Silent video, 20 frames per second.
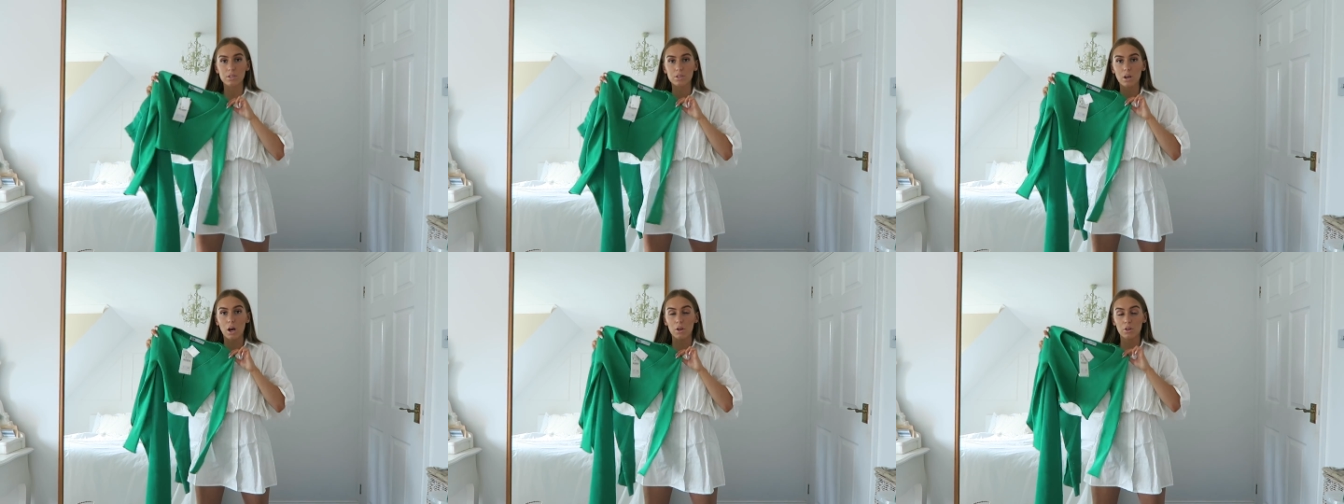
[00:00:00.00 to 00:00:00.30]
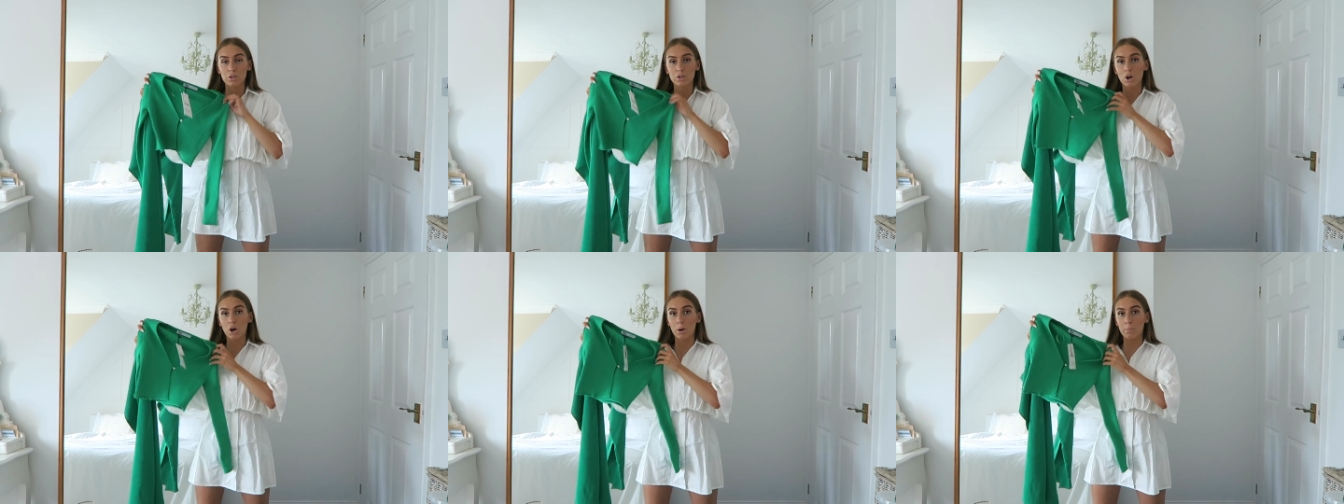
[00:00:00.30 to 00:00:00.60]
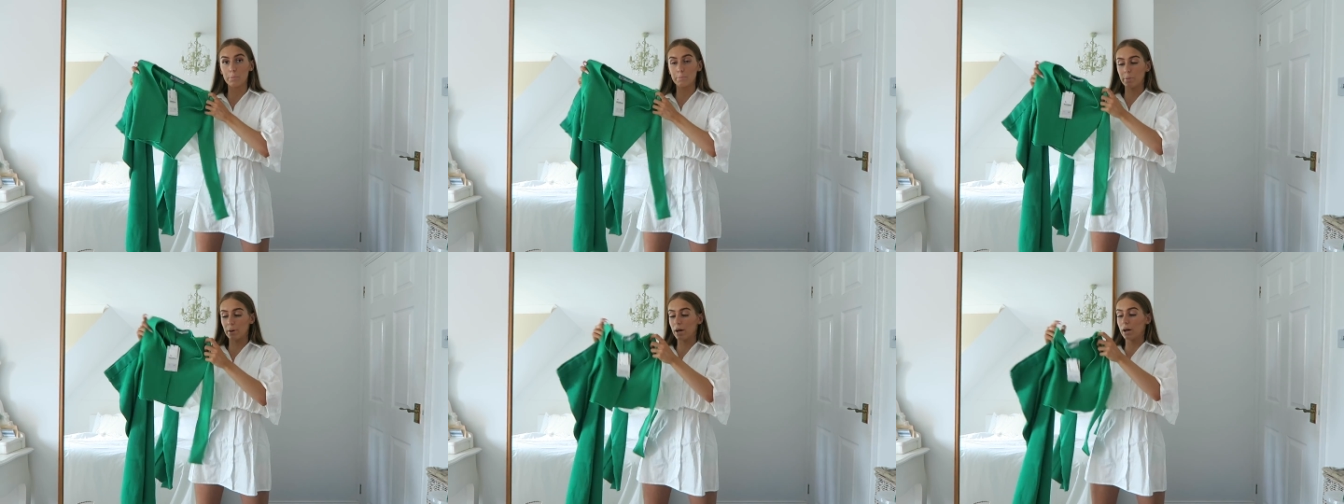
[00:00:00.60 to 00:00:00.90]
the skirt at the
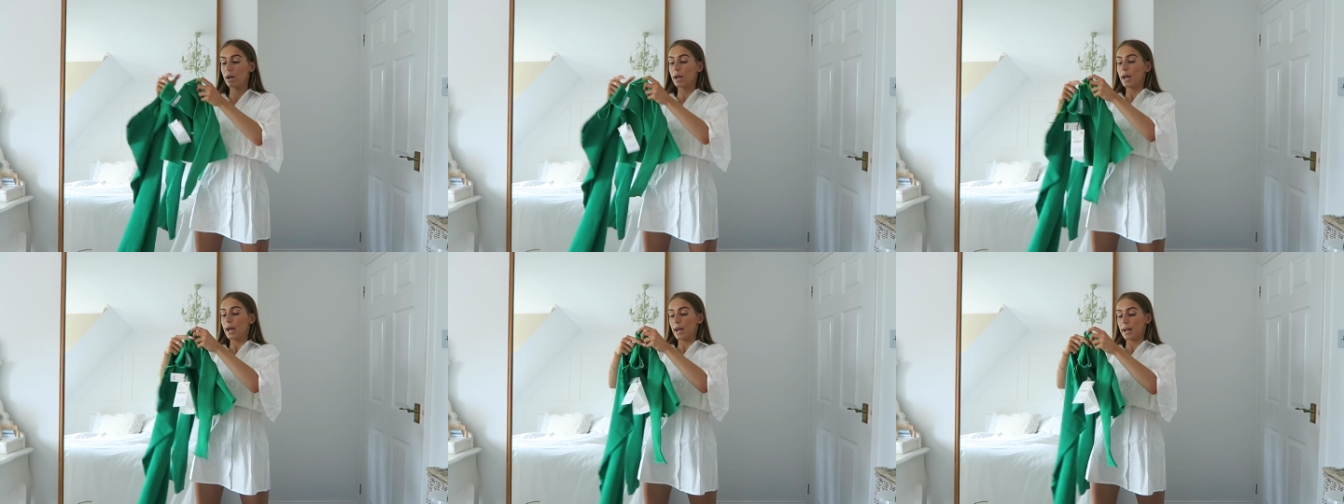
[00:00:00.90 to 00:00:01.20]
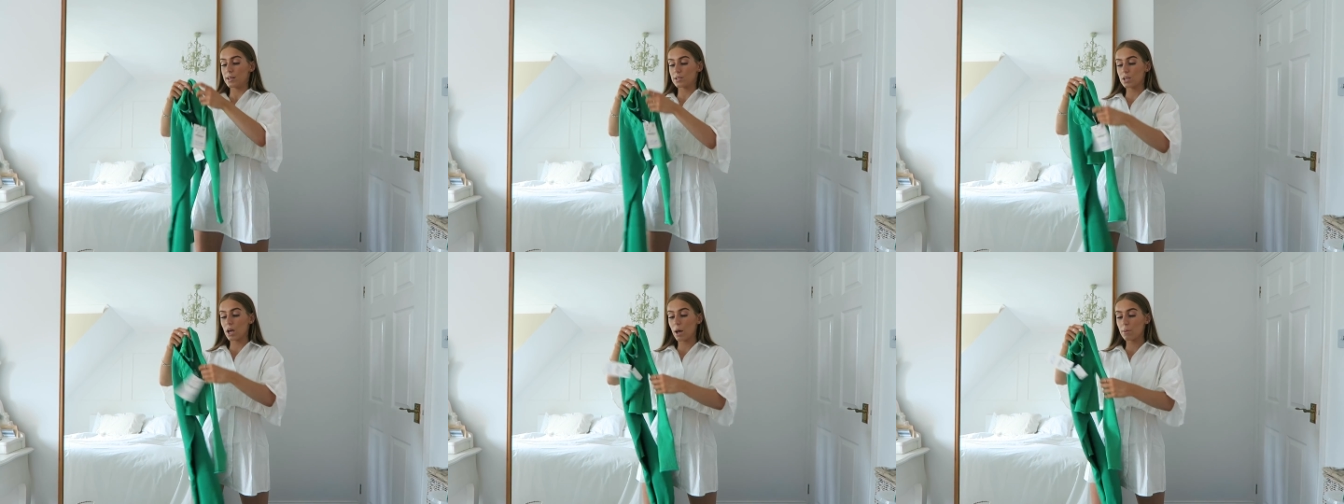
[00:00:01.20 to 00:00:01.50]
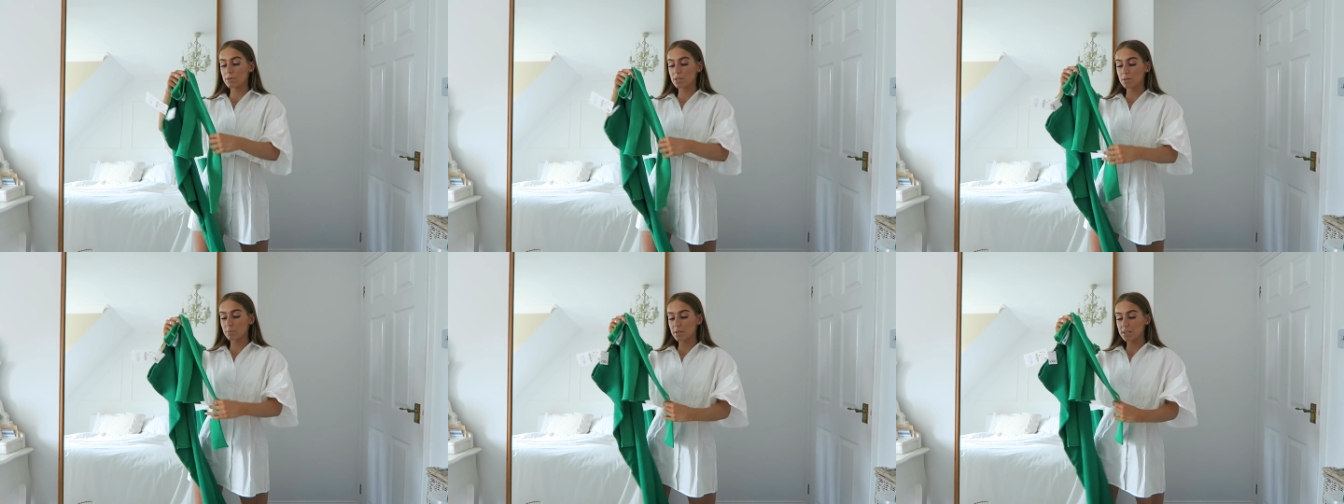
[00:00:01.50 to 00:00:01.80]
top, but in
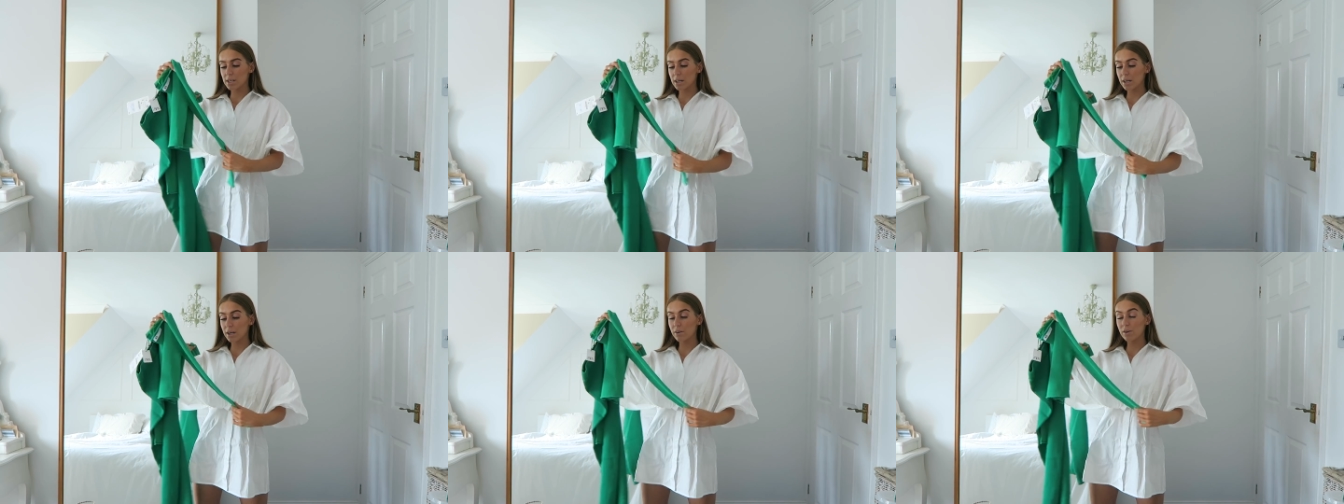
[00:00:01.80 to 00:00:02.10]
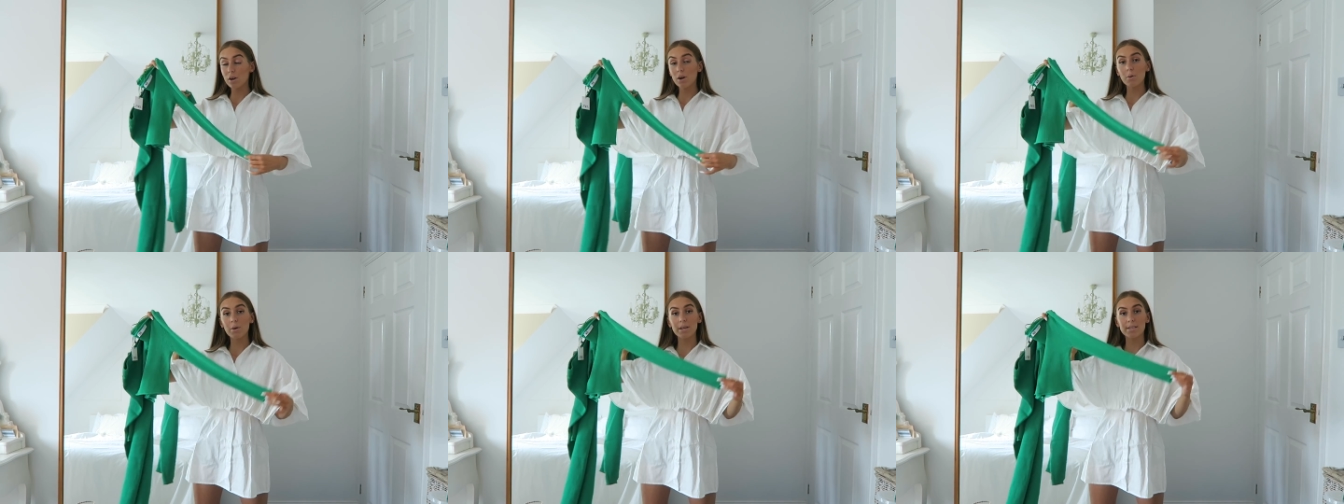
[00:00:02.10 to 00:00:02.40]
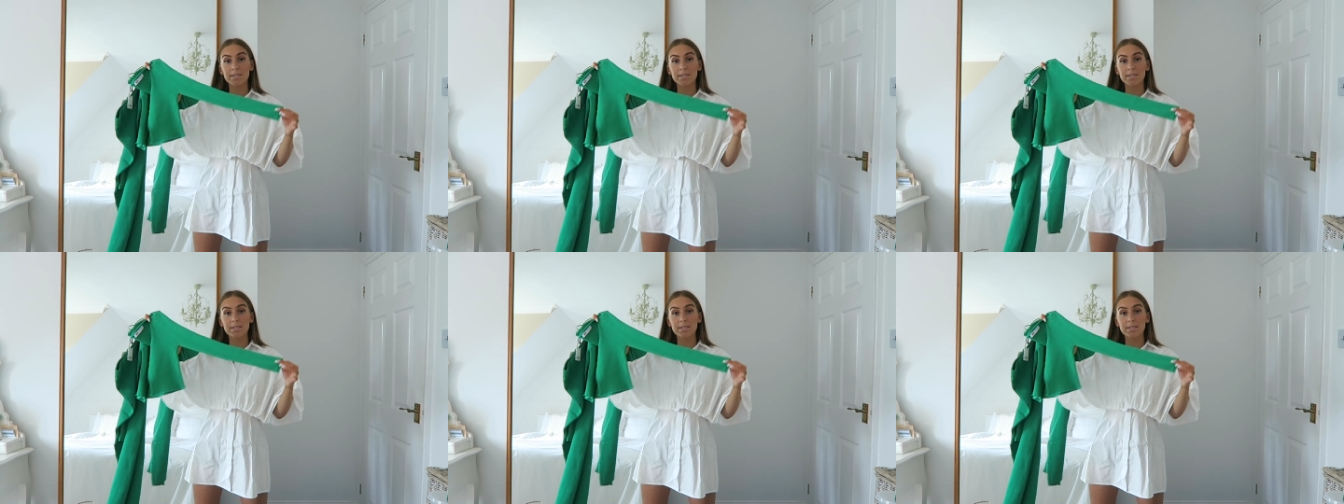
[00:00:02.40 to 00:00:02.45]
terms of the material,